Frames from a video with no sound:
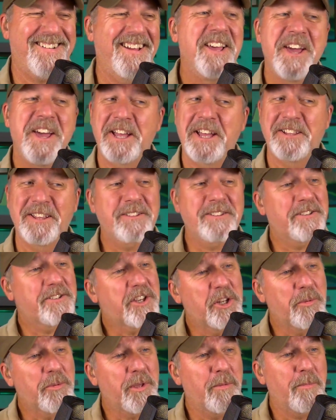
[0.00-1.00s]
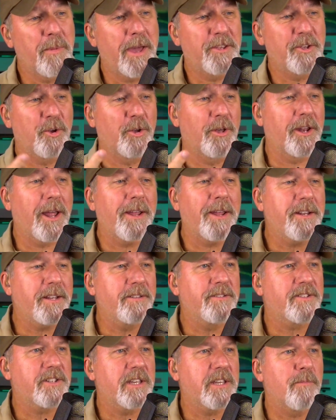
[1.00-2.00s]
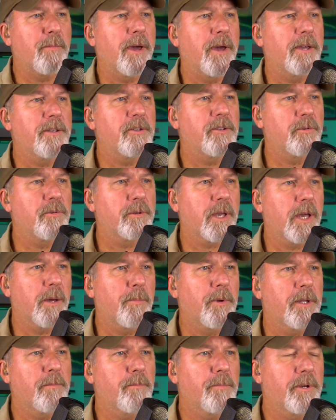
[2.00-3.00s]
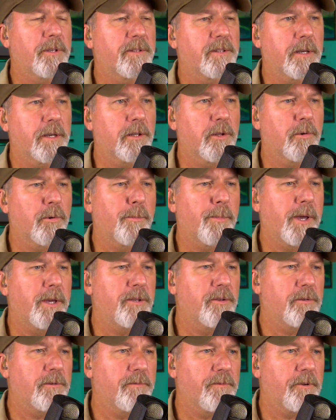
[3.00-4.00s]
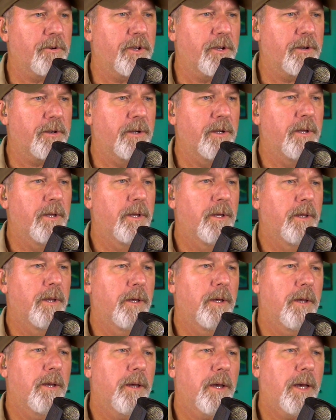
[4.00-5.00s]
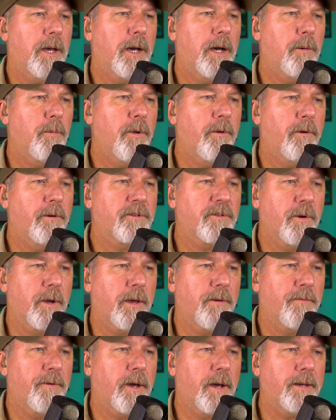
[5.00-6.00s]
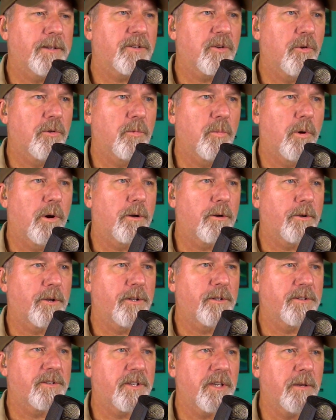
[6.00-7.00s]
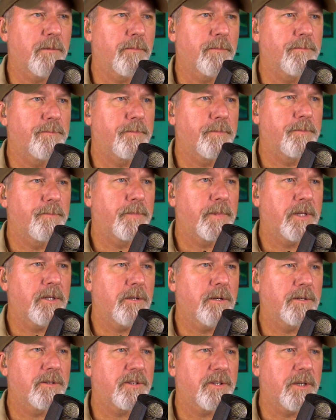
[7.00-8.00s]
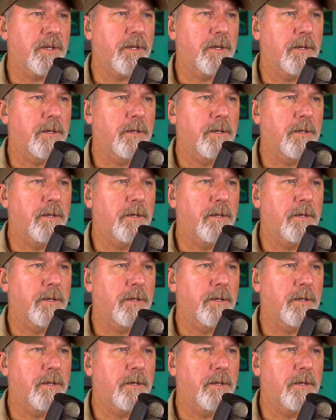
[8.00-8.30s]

Unless it's going to be Emmanuel, and I didn't see Emmanuel come in, but hello, Emmanuel, if you're here. We also have ice cold water. Good to see him. Good to see you.